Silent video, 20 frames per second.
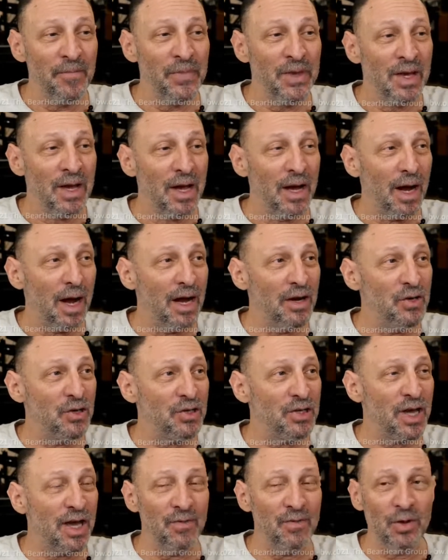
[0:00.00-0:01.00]
I just
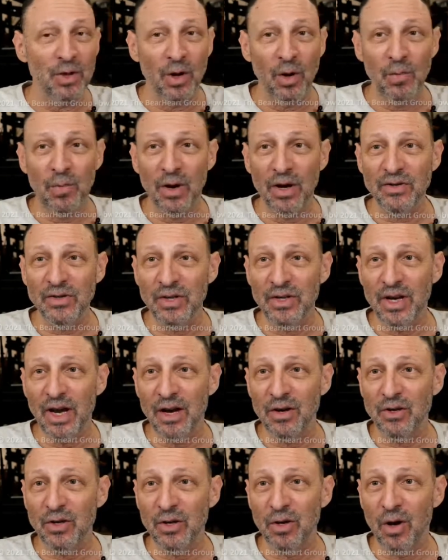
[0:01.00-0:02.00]
gave a little
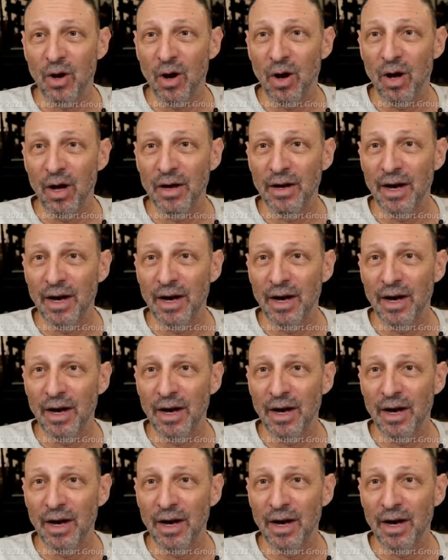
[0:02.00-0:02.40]
presentation on